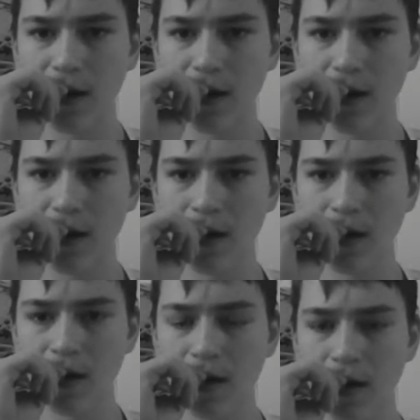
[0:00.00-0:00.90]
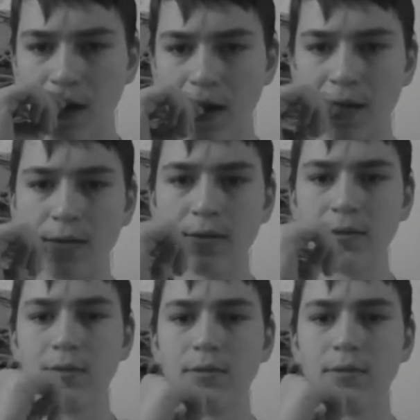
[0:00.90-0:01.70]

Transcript: (no one is talking)